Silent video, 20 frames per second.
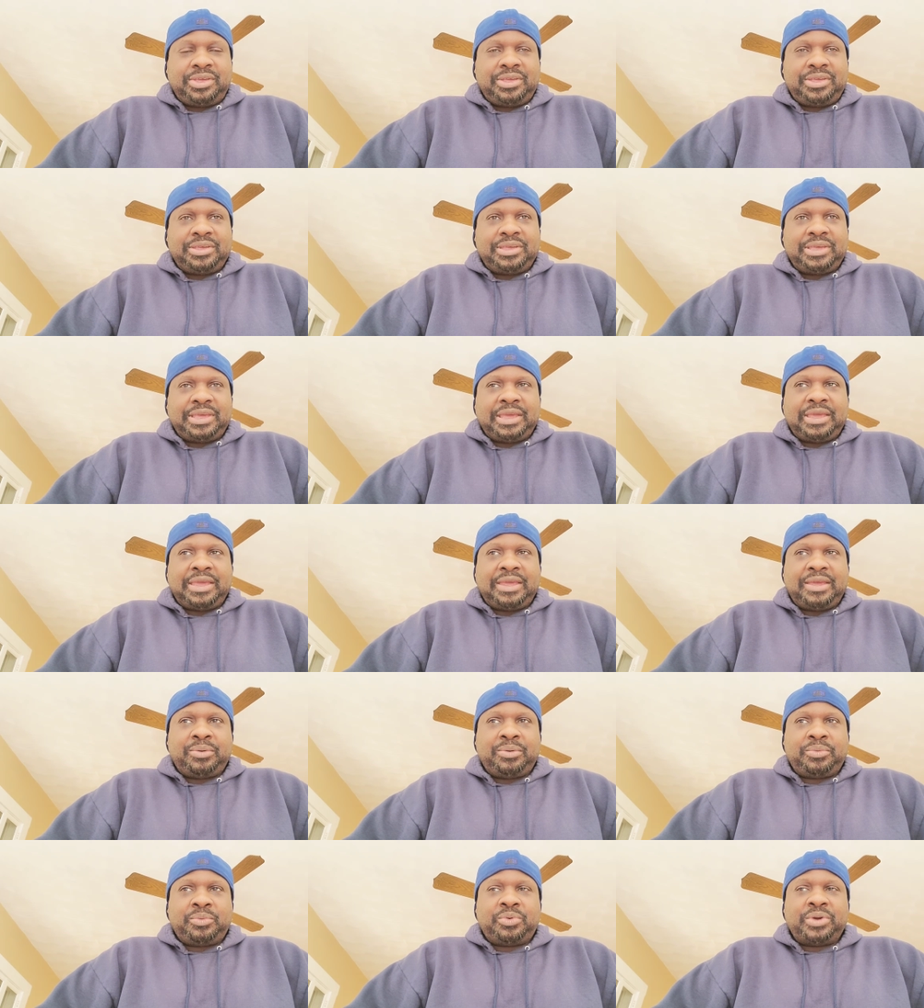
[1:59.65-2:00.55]

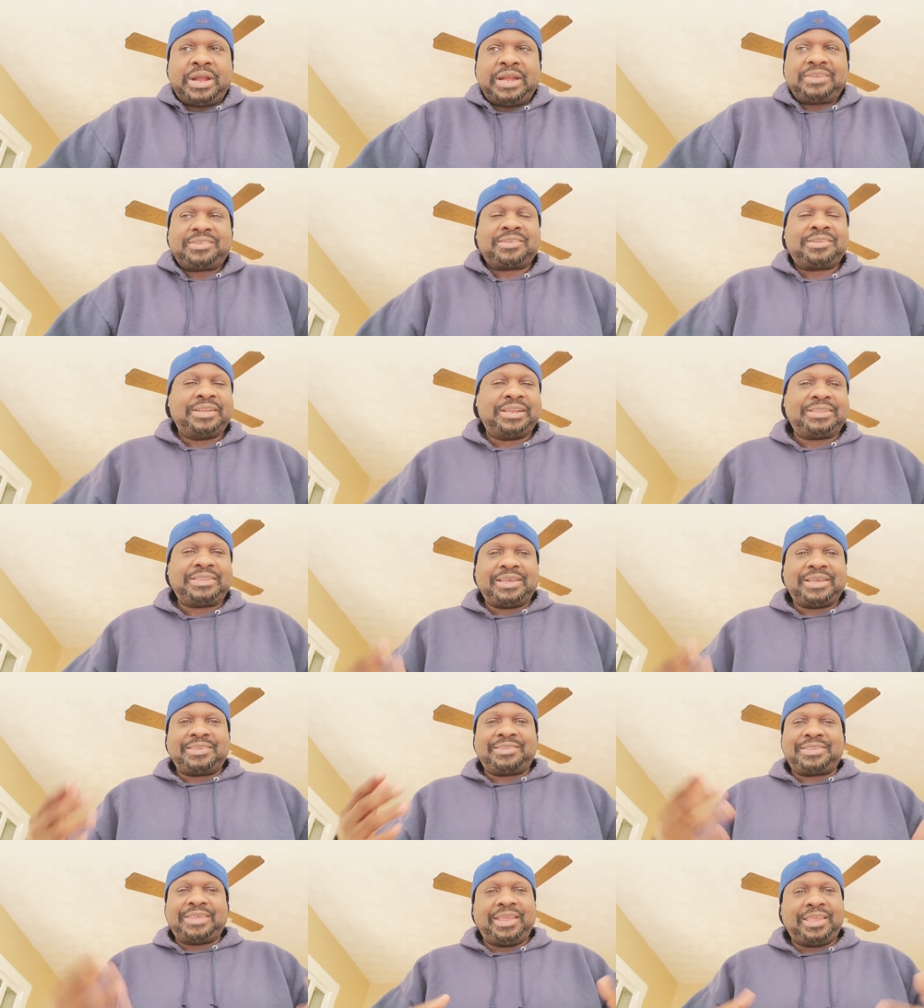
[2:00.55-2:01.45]
And when I just let that
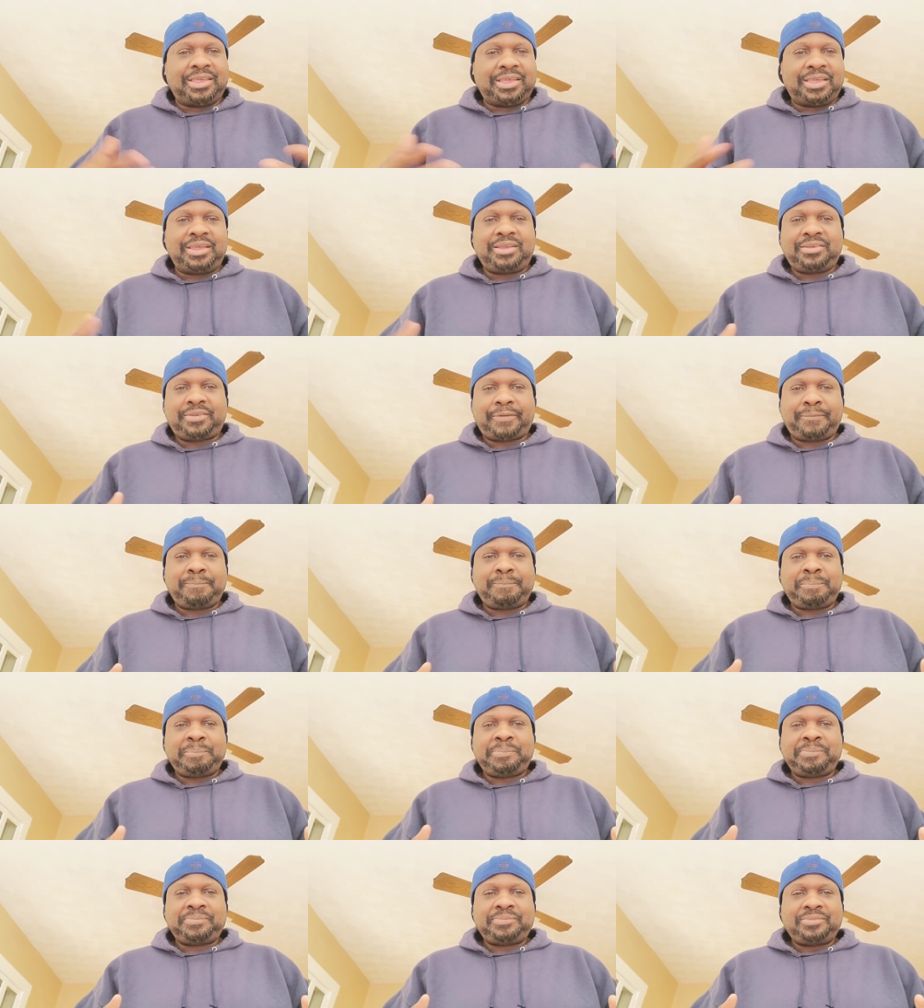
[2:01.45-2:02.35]
sink in,
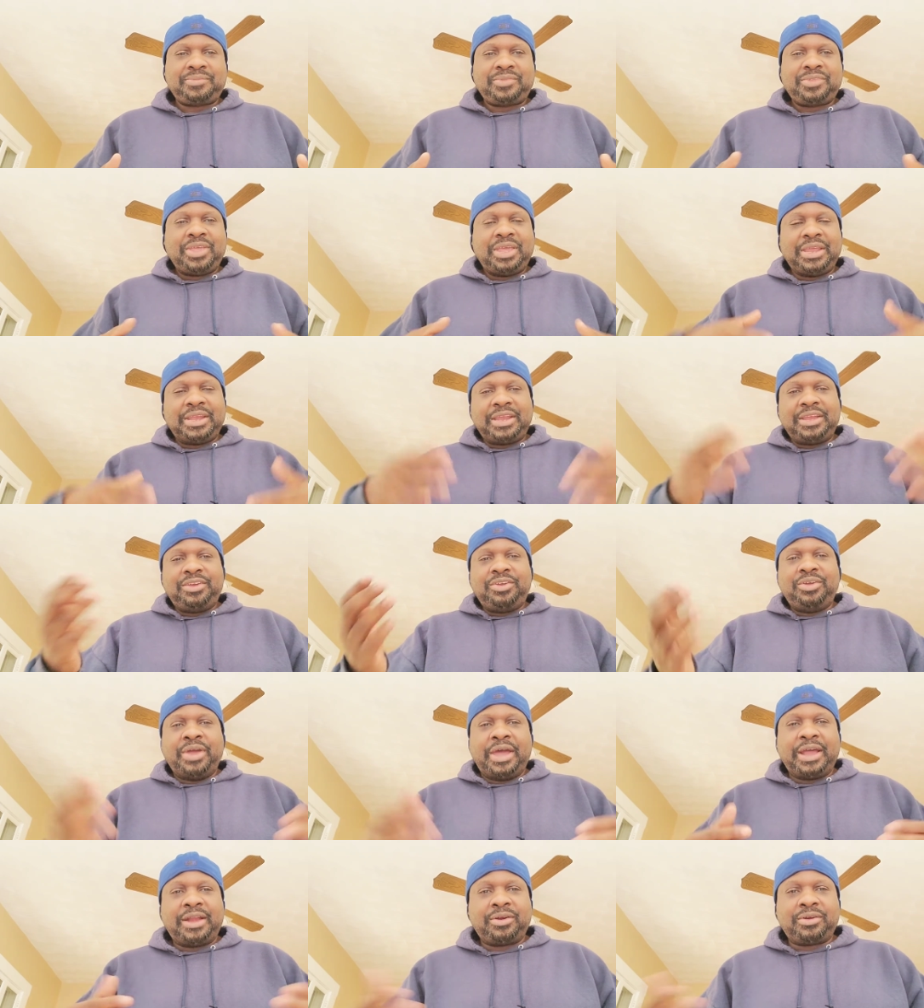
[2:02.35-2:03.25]
and then you
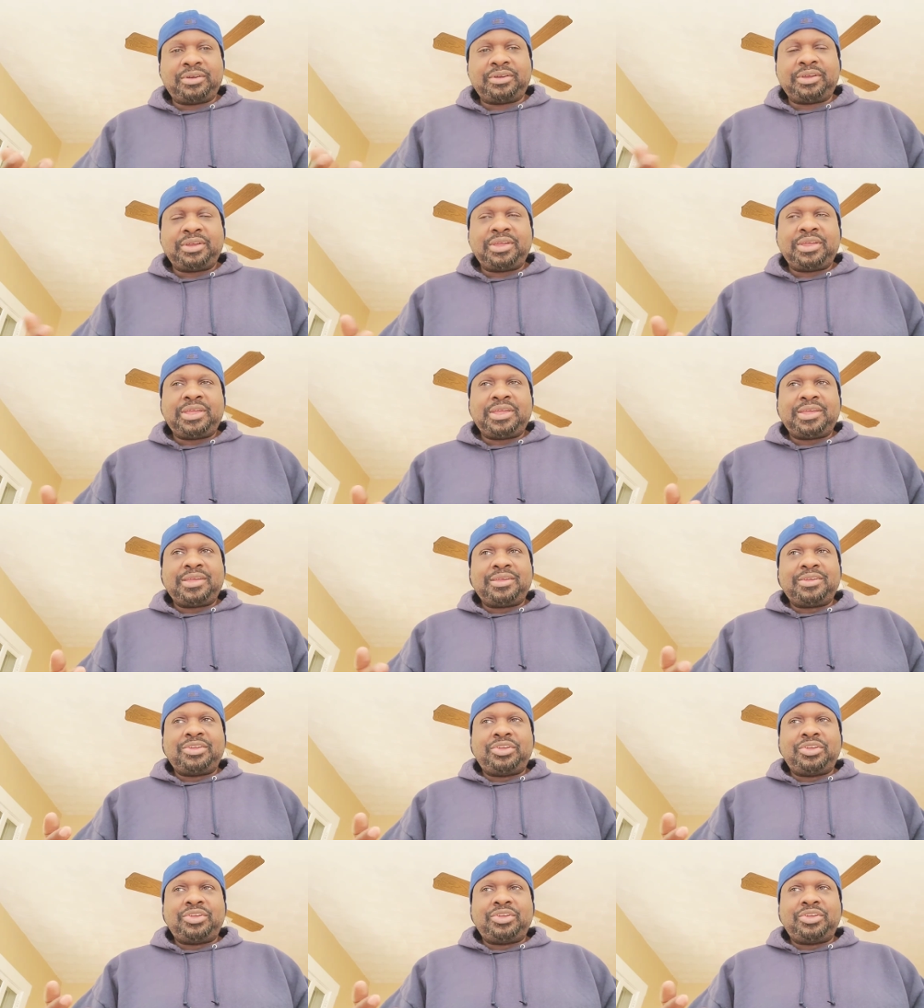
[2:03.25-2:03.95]
gotta you